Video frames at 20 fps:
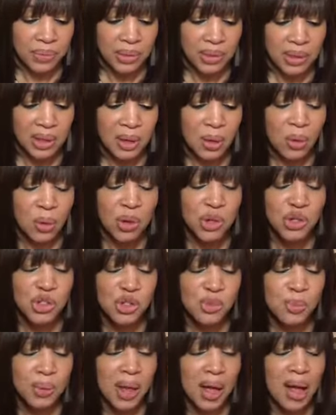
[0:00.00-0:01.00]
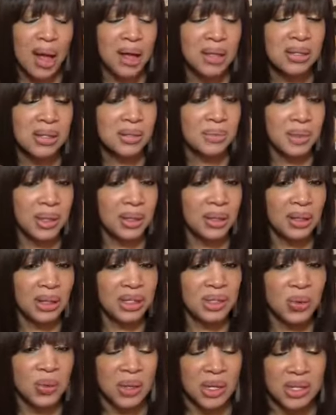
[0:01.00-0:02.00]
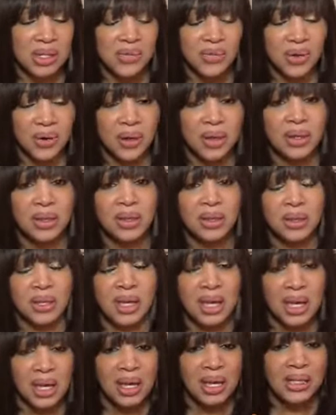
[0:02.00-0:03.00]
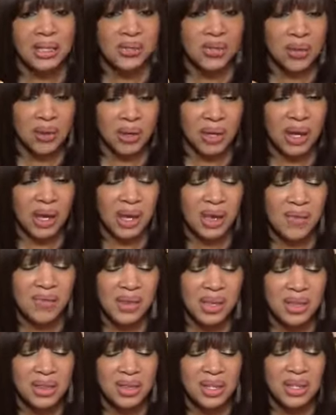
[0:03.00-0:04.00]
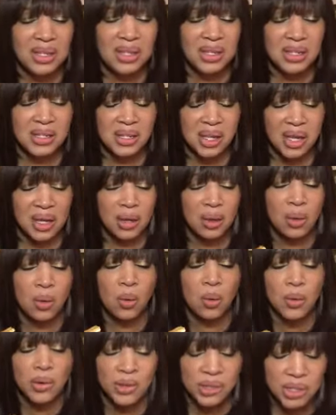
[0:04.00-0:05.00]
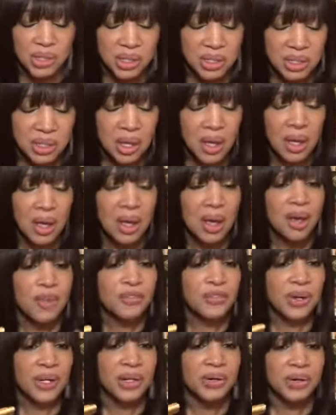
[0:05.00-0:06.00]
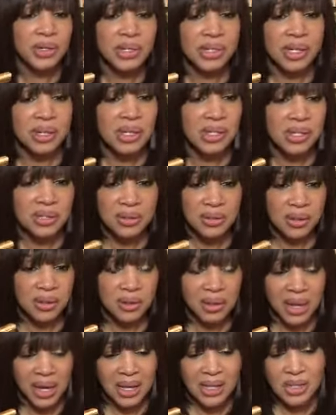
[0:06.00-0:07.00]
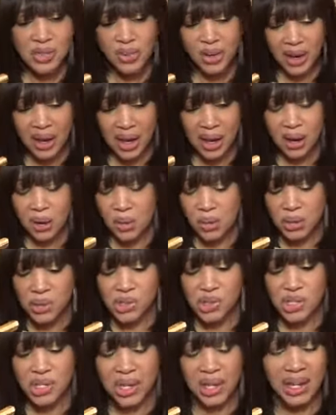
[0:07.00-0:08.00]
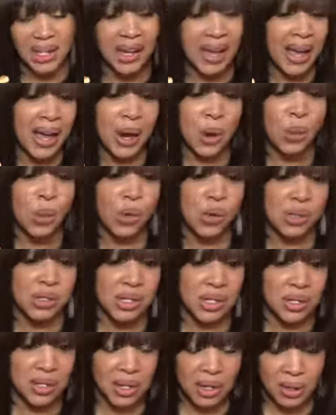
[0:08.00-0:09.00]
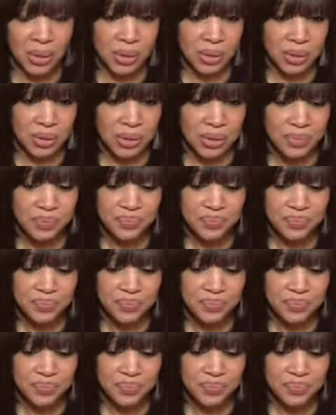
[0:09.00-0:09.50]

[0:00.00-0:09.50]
the Orange Blossom in this one is very thick, it's very heavy. This is a gorgeous fragrance, and this is going to last for hours and hours and hours.